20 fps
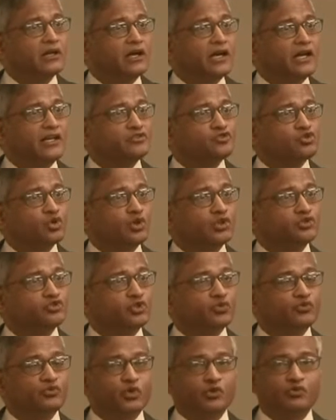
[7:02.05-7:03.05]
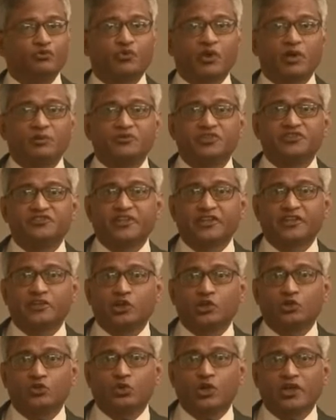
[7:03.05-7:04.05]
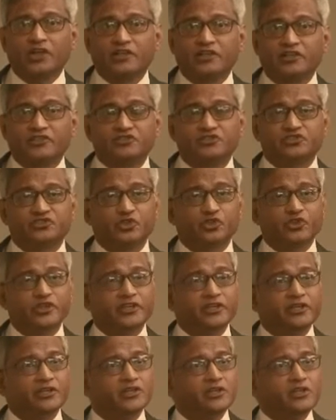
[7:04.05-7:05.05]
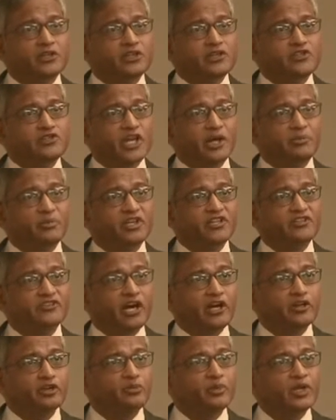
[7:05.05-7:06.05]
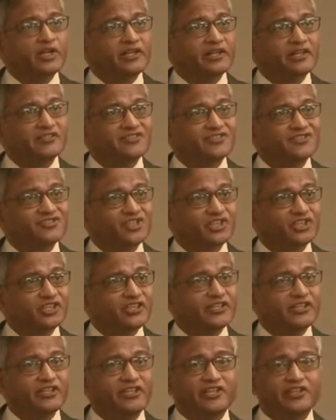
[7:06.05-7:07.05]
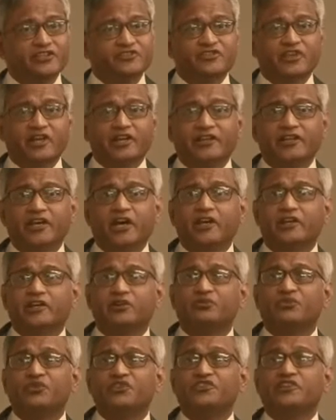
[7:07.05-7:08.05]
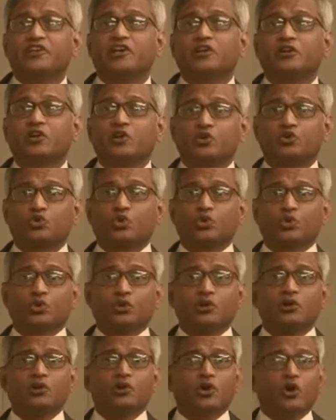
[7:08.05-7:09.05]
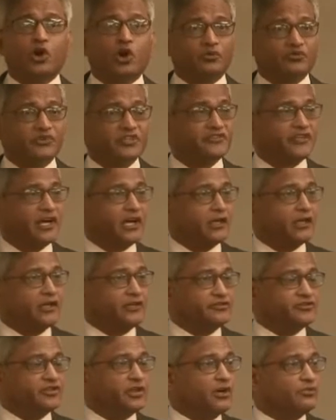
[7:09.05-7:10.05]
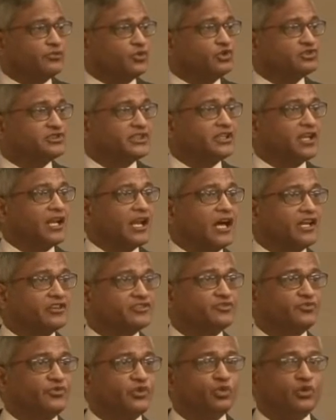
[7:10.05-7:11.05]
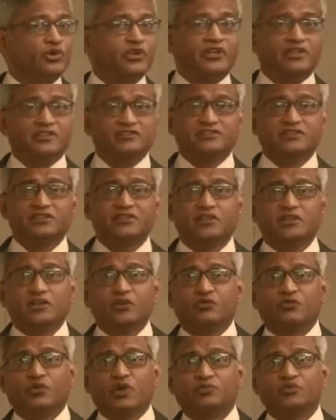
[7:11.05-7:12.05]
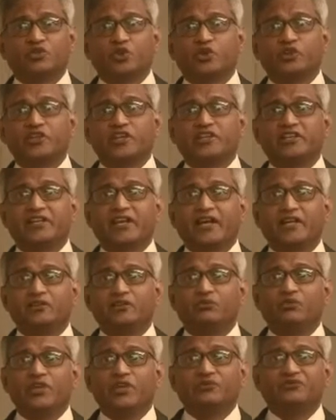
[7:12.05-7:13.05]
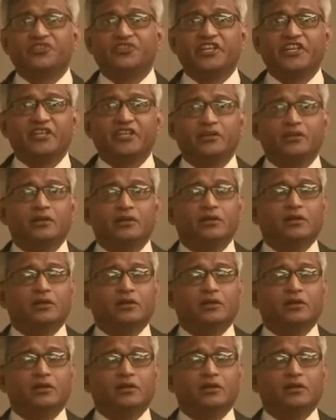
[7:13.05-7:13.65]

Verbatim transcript: and so on and so forth from the Senkaku Islands. So the Japanese argument essentially is that they are in physical control of these islands. Of course, in the last few years, from 2010, we have seen